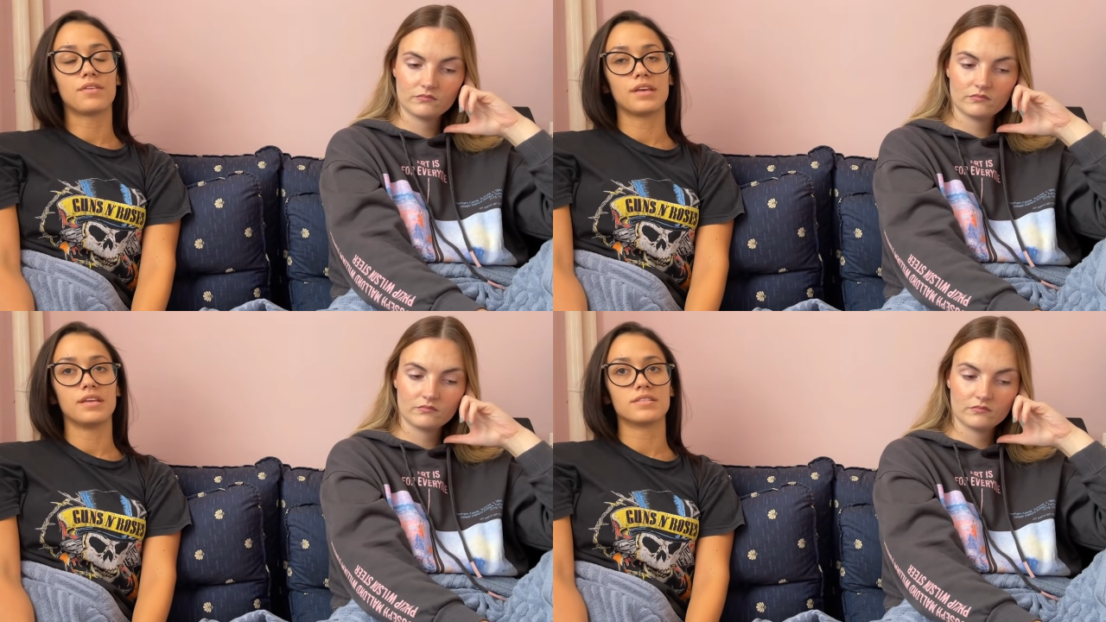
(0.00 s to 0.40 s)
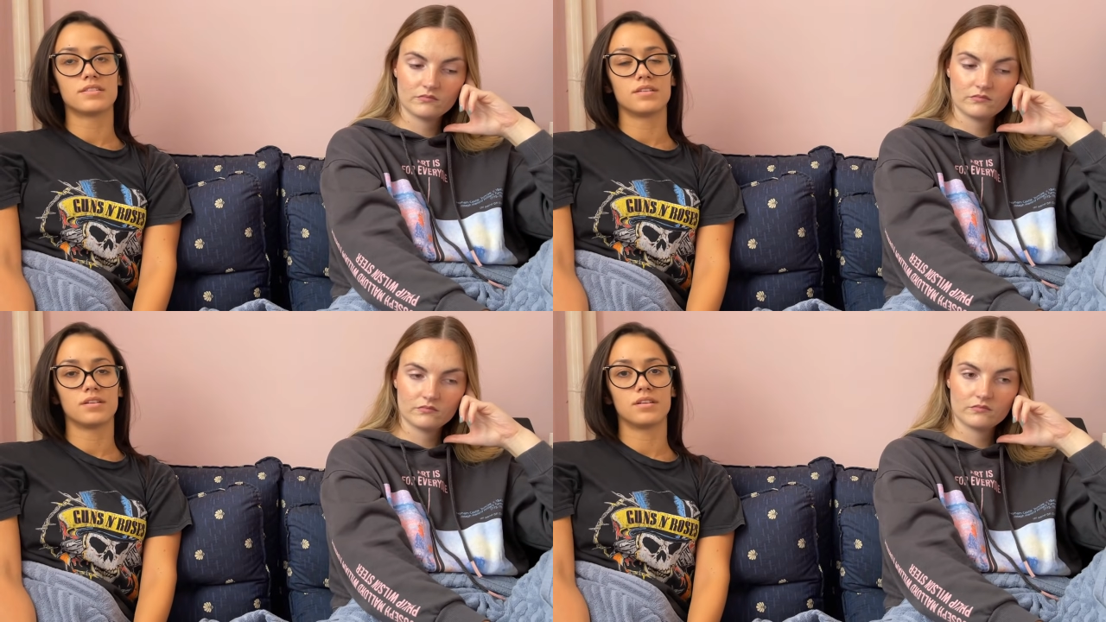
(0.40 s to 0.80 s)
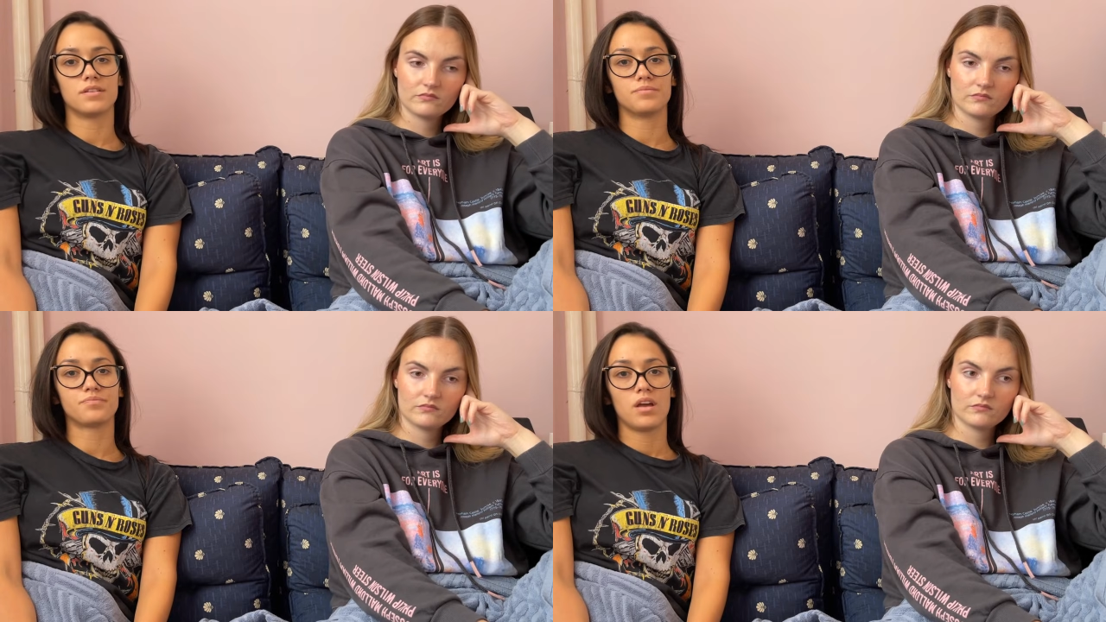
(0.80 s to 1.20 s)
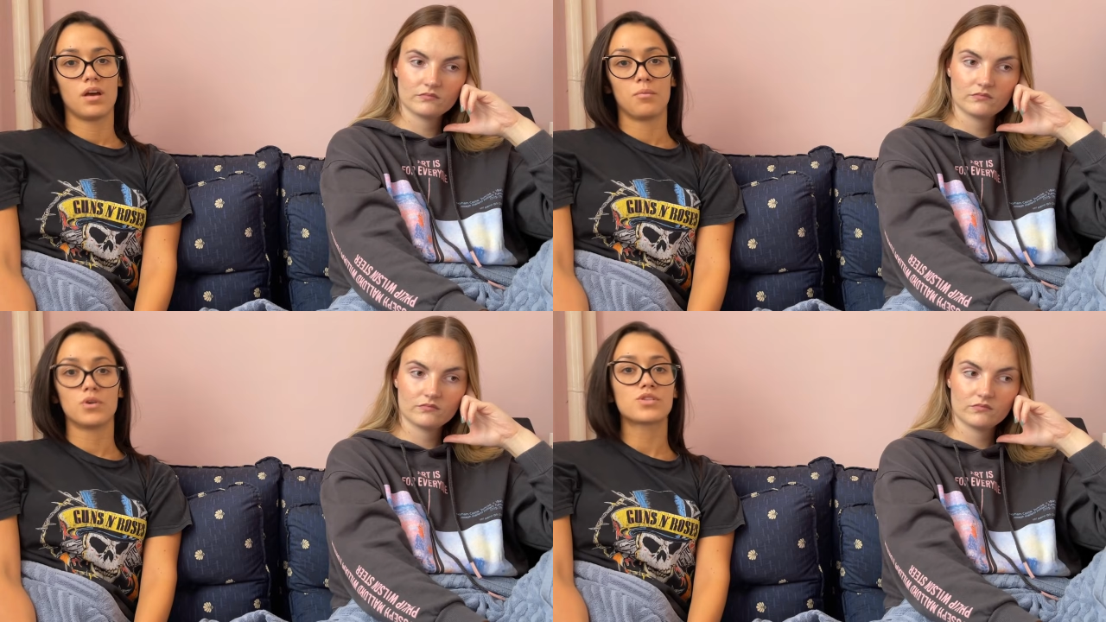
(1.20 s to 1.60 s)
Speaker 1: he is the
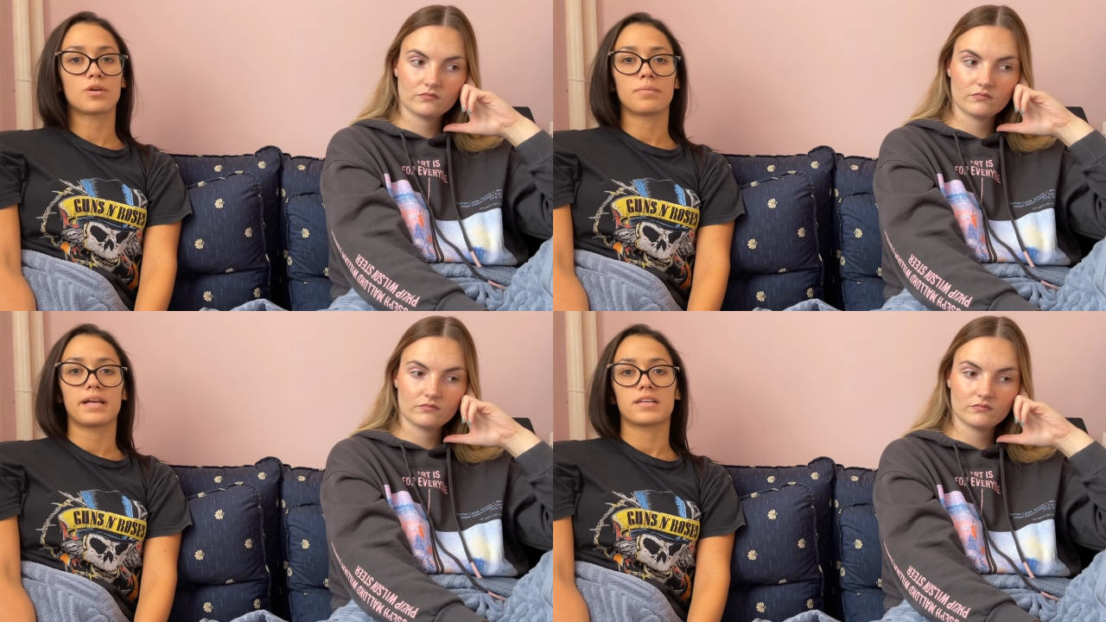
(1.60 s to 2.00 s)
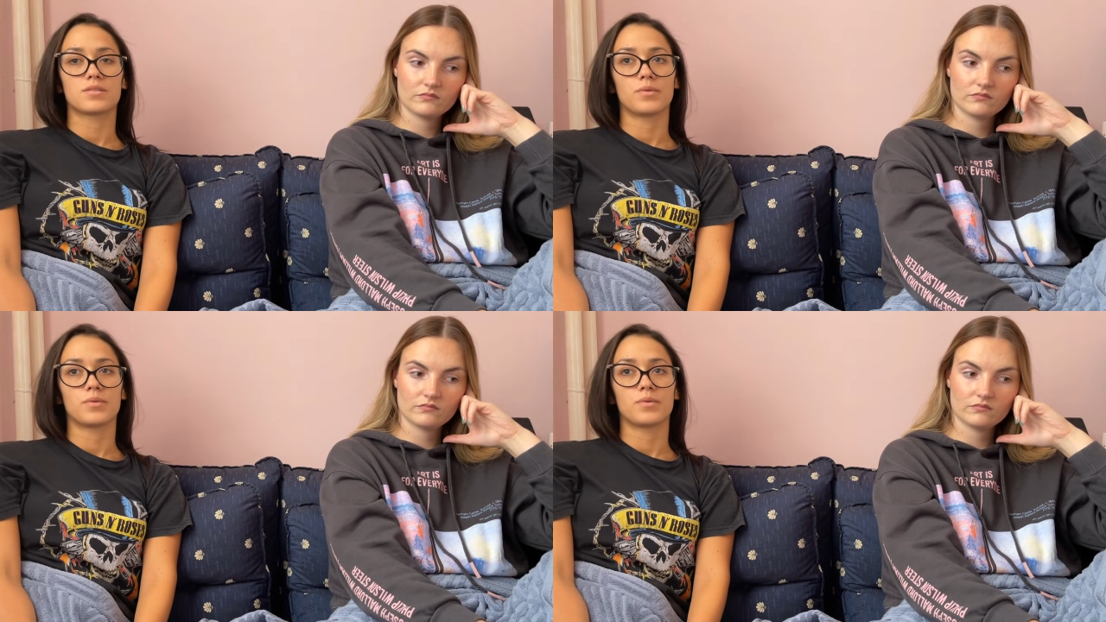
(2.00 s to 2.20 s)
most complex